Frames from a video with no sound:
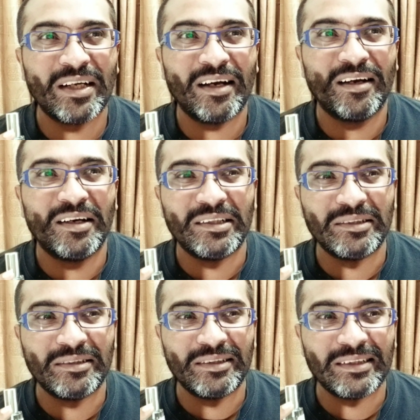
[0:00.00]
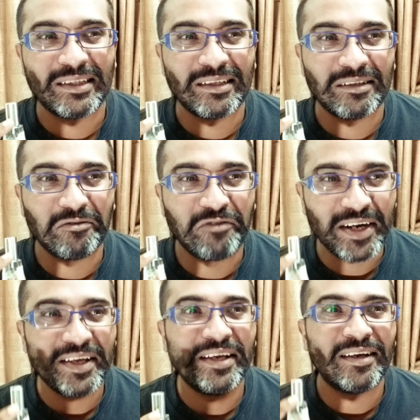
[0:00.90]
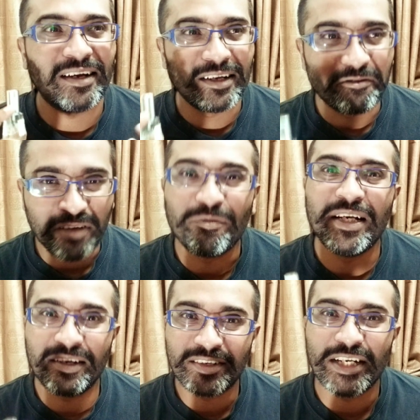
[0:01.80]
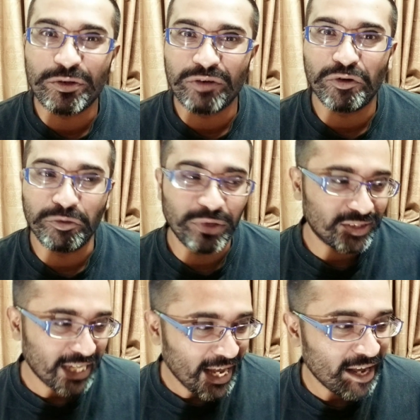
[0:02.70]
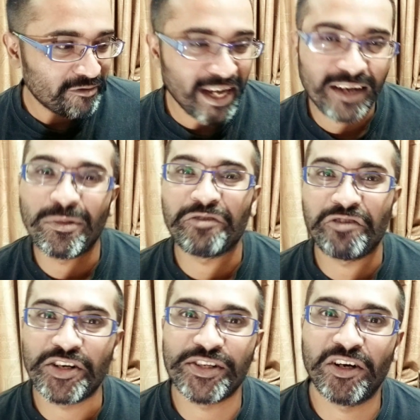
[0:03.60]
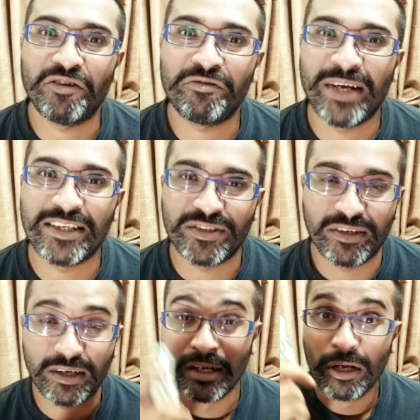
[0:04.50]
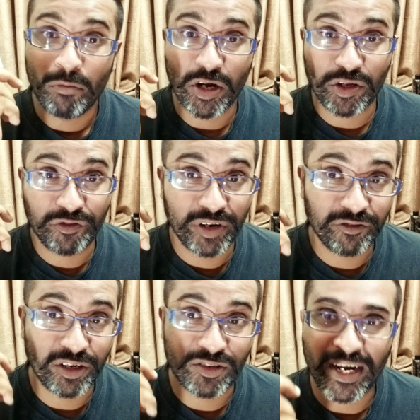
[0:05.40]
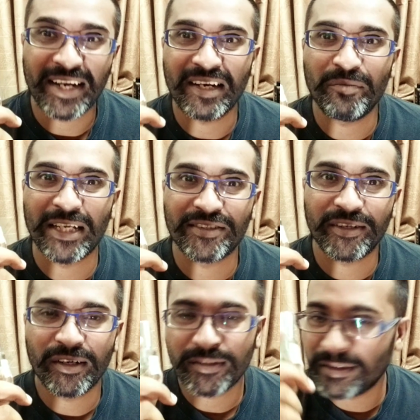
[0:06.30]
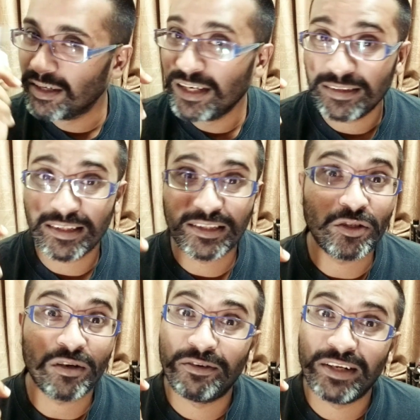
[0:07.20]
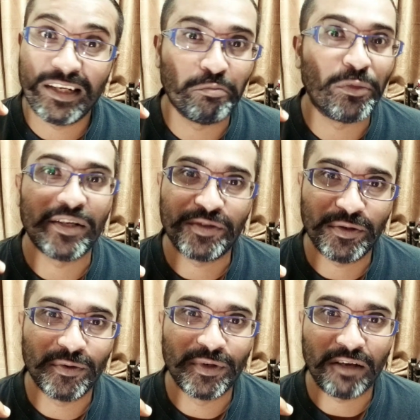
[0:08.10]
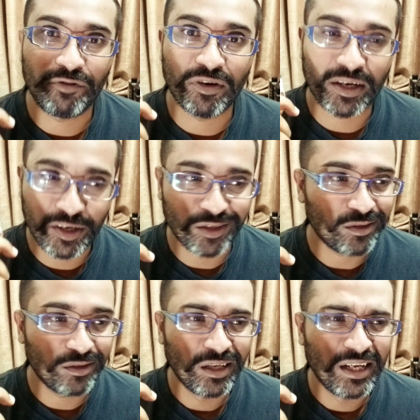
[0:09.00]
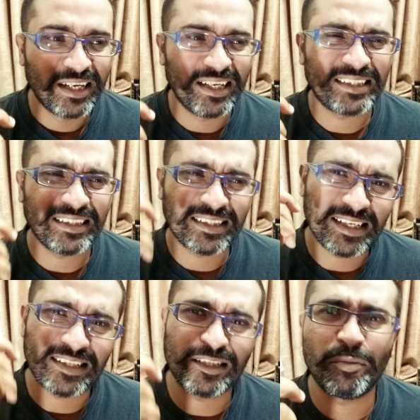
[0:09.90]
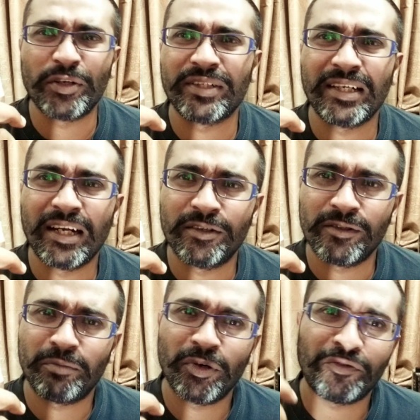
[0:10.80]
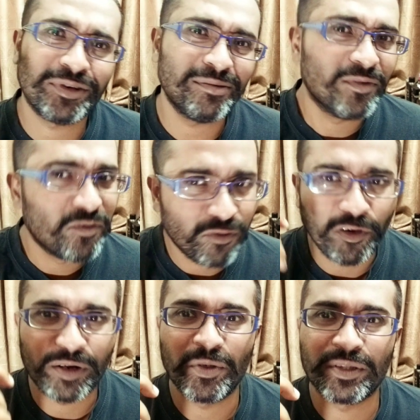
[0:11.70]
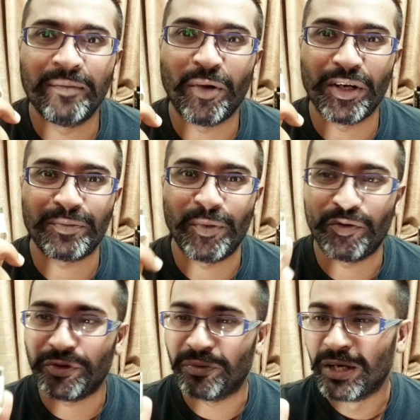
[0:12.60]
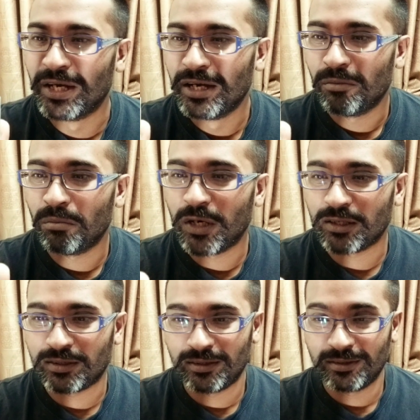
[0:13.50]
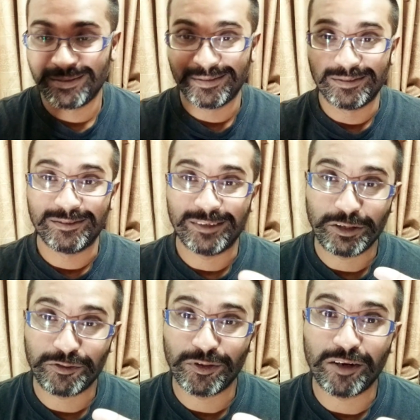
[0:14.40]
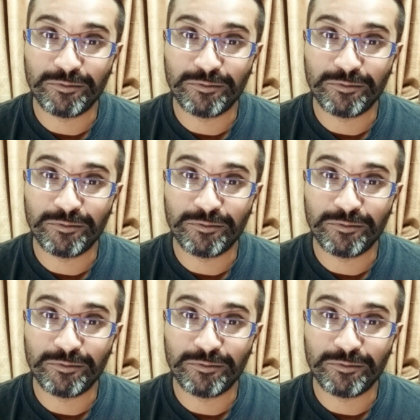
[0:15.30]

uh, very familiar territory for me because i have had my fair share of Manceras but if you never tried any Manceras this is gonna really impress you if you're a girl let's say it's a 60% girl perfume 40% boys perfume but if you love